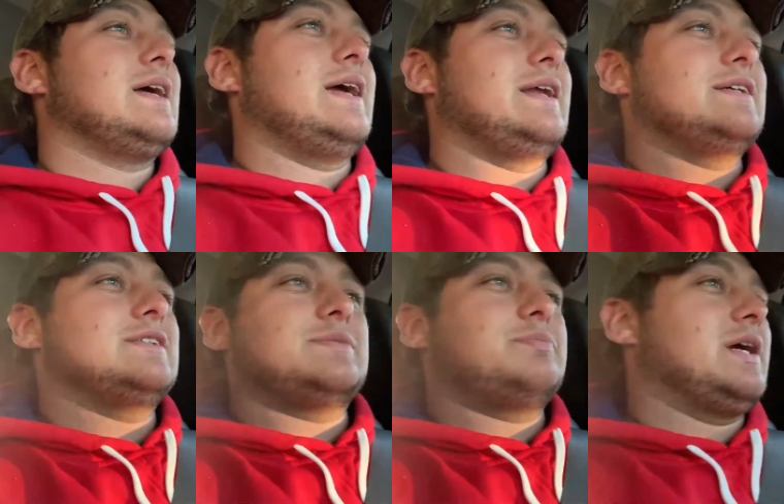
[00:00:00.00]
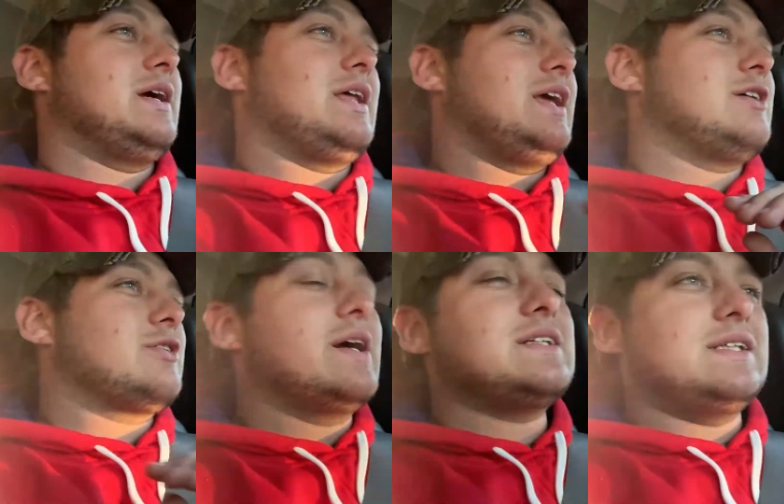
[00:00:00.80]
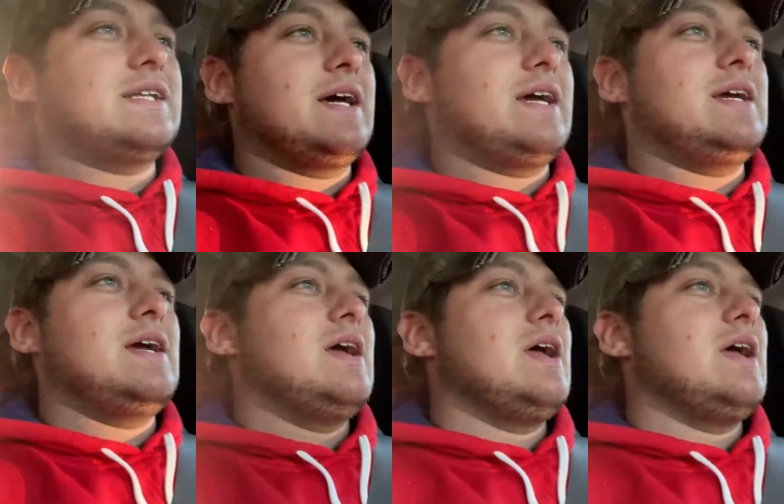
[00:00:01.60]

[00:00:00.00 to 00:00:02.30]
It has been a crazy day.